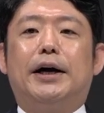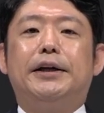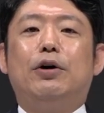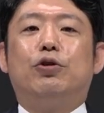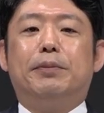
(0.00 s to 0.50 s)

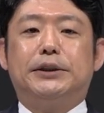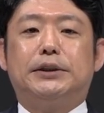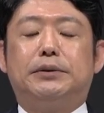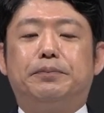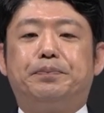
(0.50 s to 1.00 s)
to
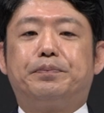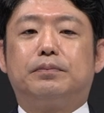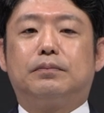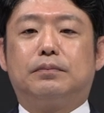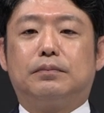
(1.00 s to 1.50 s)
infrastructure business
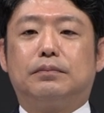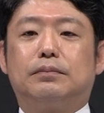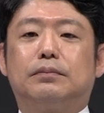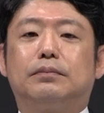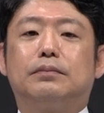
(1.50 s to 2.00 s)
customers
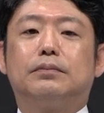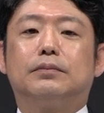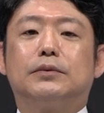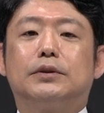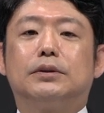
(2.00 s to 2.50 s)
that are
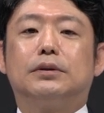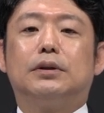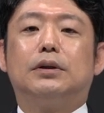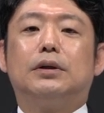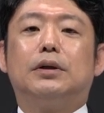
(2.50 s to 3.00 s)
generating
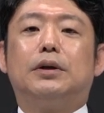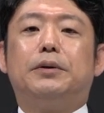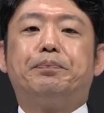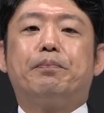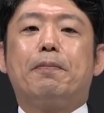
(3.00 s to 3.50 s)
stable
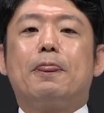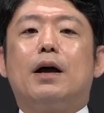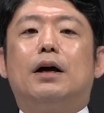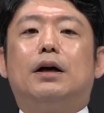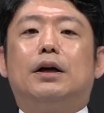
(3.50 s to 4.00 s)
revenue for us.